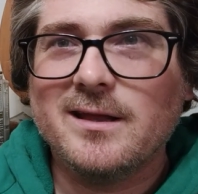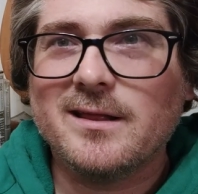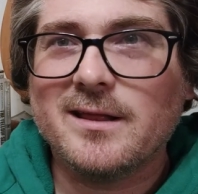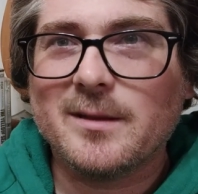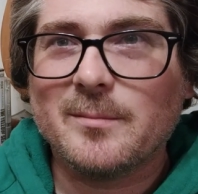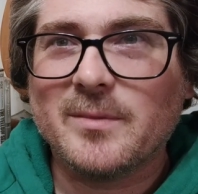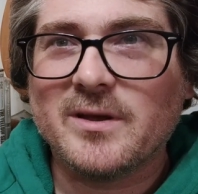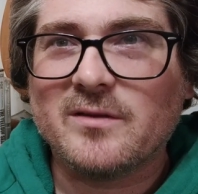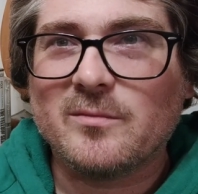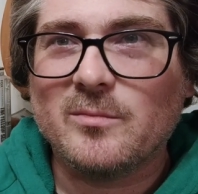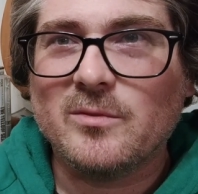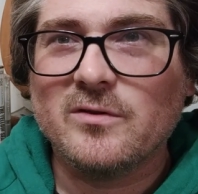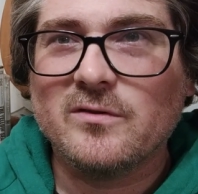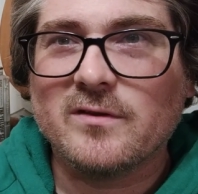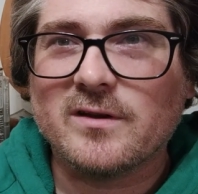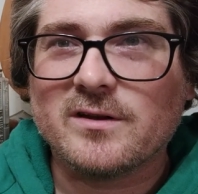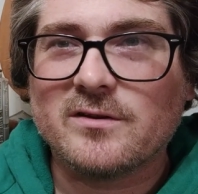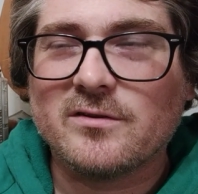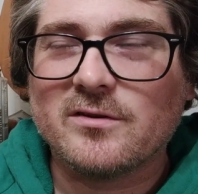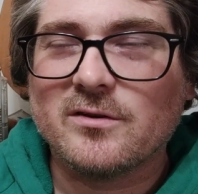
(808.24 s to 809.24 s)
like makes
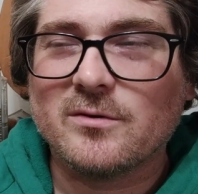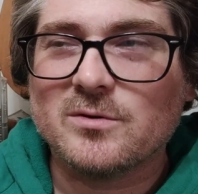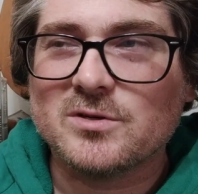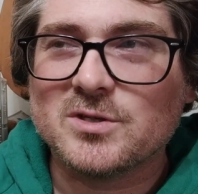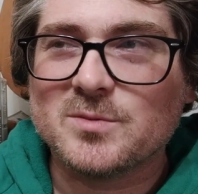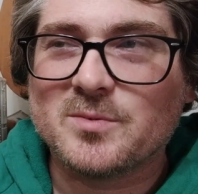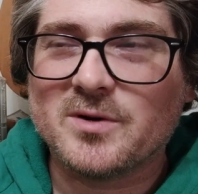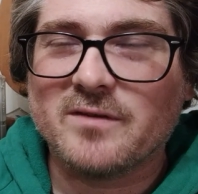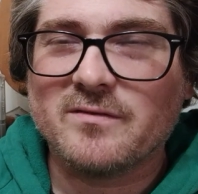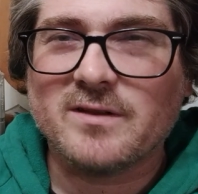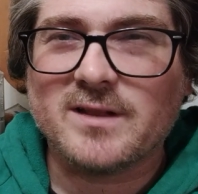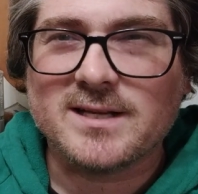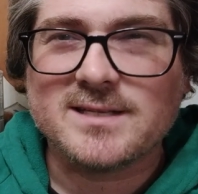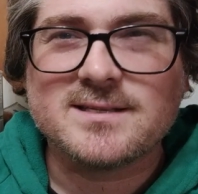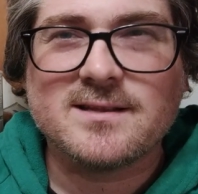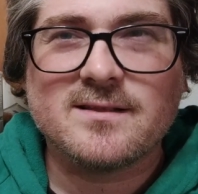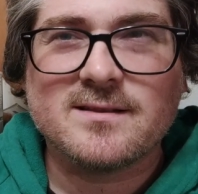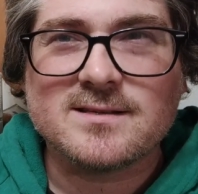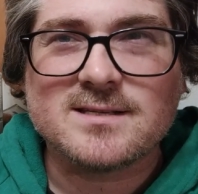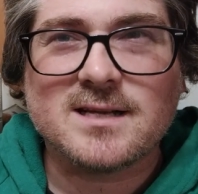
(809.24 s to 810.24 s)
music too, which is pretty fun, like
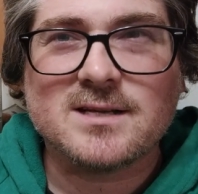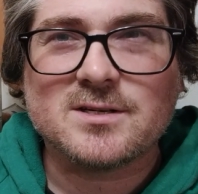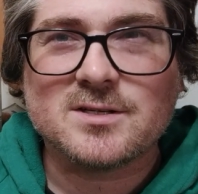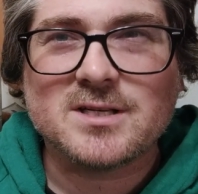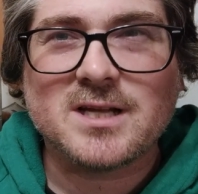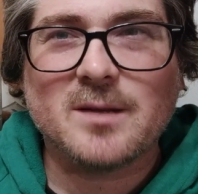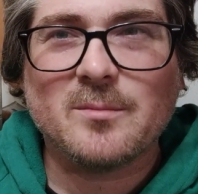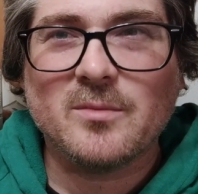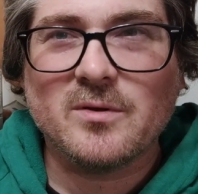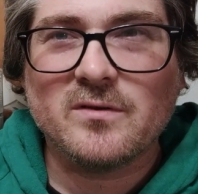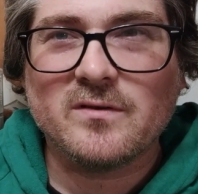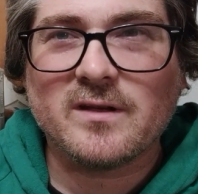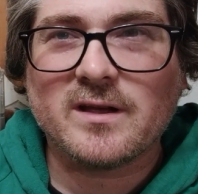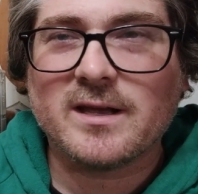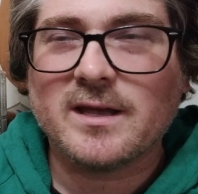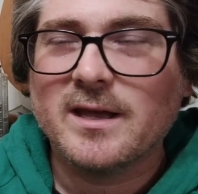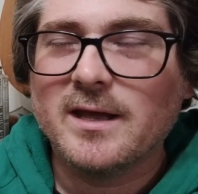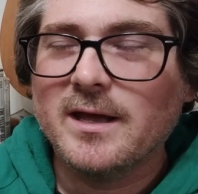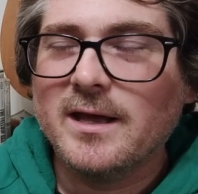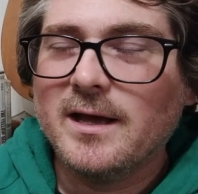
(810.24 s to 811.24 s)
synthesizer type
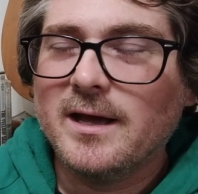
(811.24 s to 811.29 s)
music.